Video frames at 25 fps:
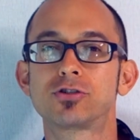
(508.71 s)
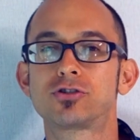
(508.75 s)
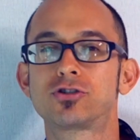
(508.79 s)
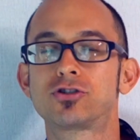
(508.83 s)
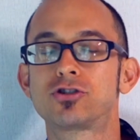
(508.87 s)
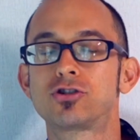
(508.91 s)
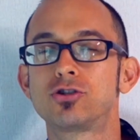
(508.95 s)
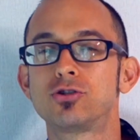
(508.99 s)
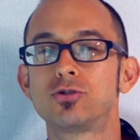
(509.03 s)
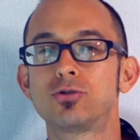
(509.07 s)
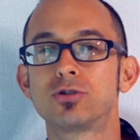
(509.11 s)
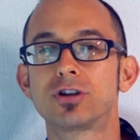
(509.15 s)

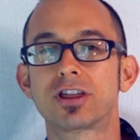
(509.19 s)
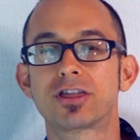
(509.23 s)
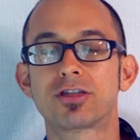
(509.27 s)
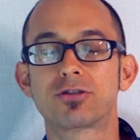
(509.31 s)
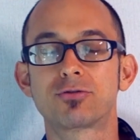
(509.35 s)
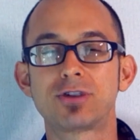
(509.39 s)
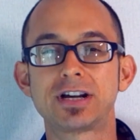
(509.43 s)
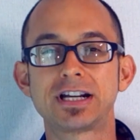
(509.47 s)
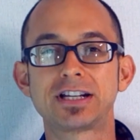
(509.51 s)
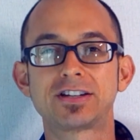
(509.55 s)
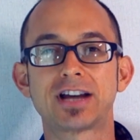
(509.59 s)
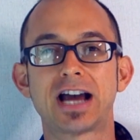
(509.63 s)
2 to
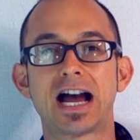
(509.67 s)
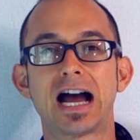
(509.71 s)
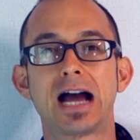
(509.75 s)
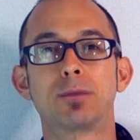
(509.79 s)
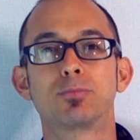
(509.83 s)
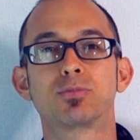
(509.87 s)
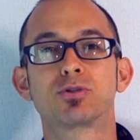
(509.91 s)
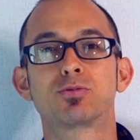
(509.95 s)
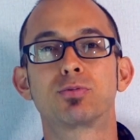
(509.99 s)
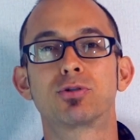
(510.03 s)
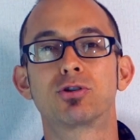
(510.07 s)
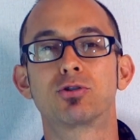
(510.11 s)
3
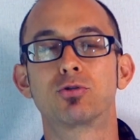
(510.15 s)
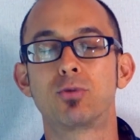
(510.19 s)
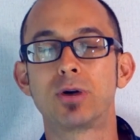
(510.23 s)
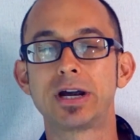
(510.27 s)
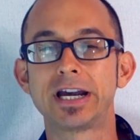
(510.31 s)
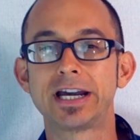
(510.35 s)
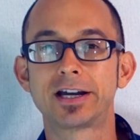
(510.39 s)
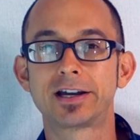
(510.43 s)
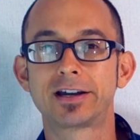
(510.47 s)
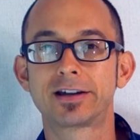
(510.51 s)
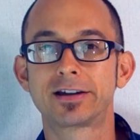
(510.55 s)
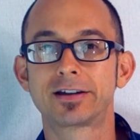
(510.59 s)
times per
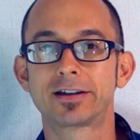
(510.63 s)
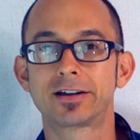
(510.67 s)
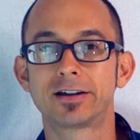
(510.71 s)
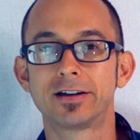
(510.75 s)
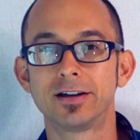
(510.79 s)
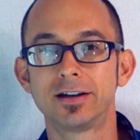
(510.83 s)
week.